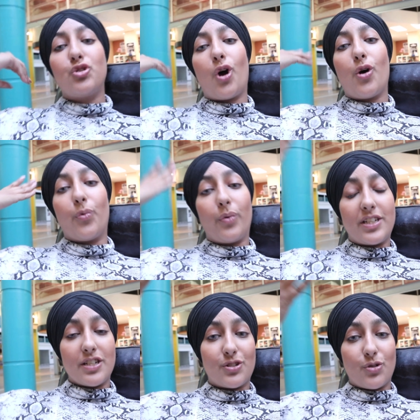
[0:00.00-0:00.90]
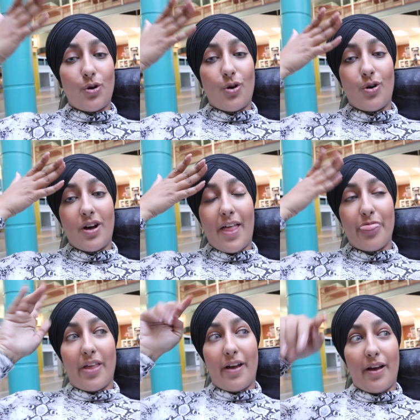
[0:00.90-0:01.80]
So we just saw
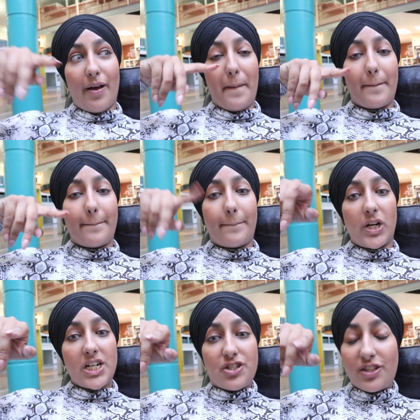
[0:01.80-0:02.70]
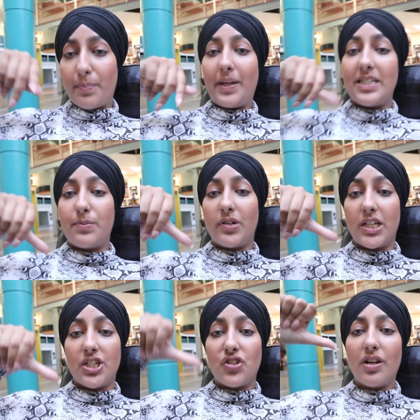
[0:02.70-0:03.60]
the bridge, the Peace
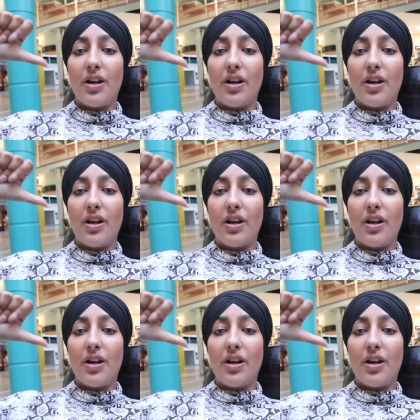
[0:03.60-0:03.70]
Bridge.